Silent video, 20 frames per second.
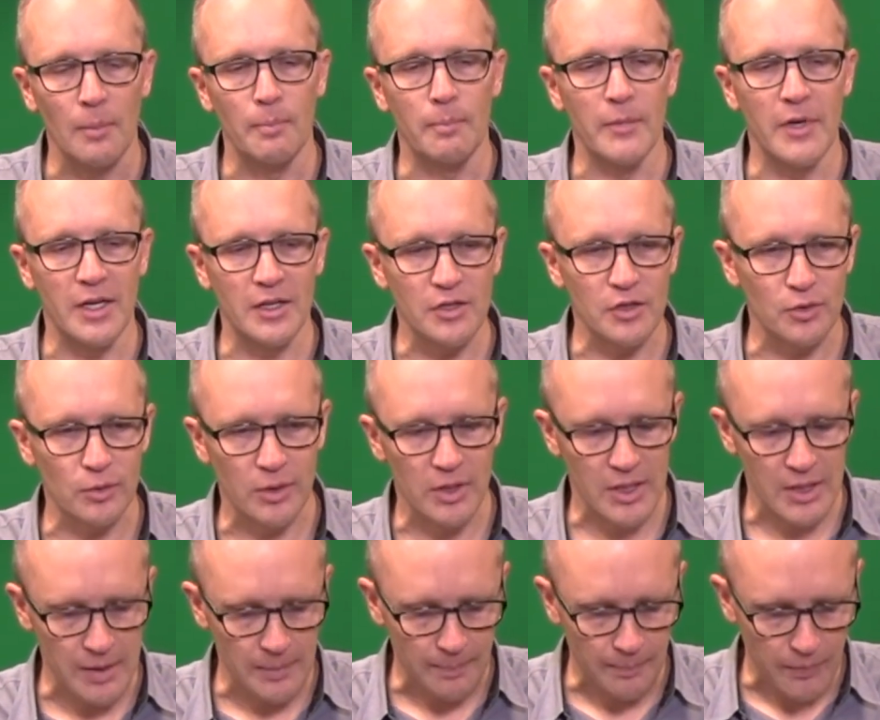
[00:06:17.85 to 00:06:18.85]

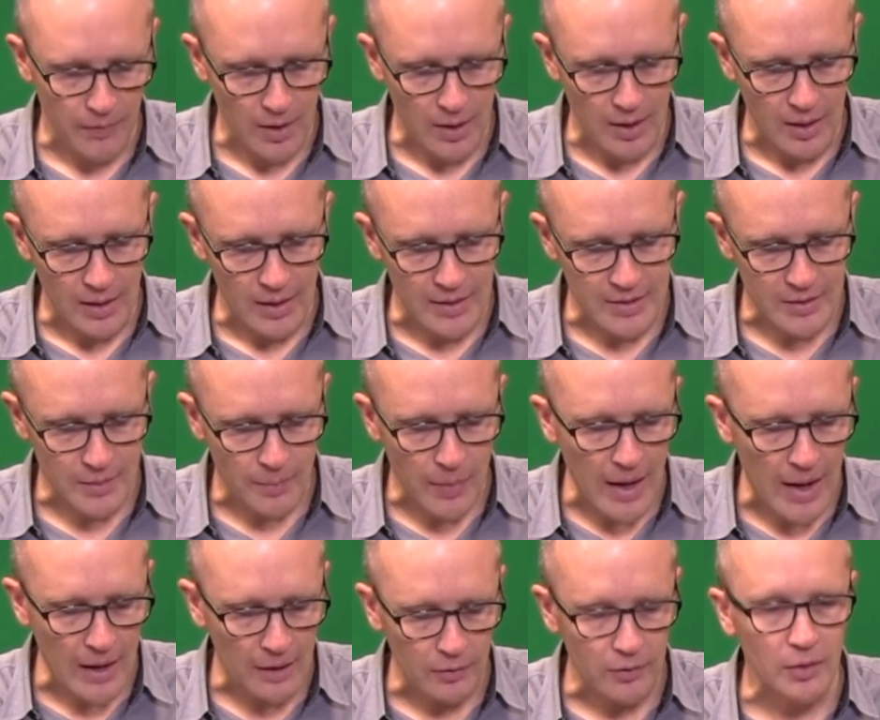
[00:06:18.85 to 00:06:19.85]
ministry is
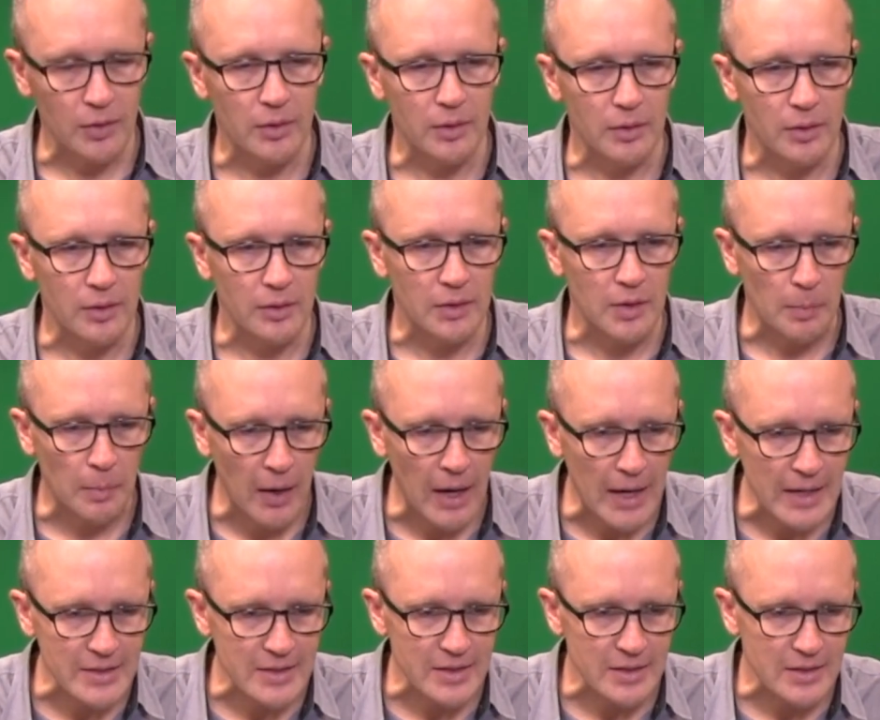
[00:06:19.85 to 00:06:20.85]
about
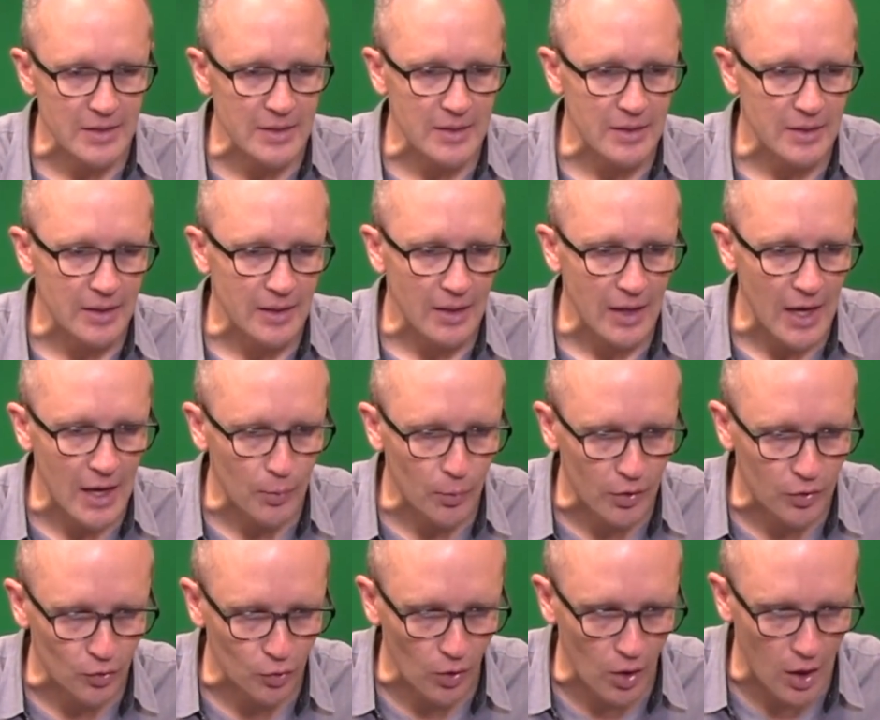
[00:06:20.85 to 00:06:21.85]
deposits and
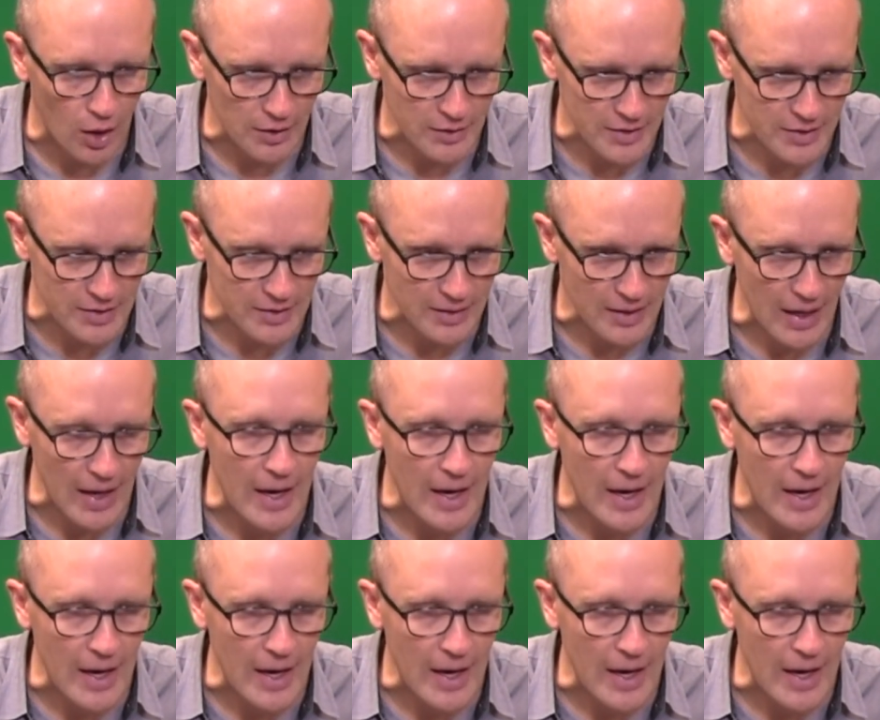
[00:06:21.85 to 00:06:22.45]
withdrawals.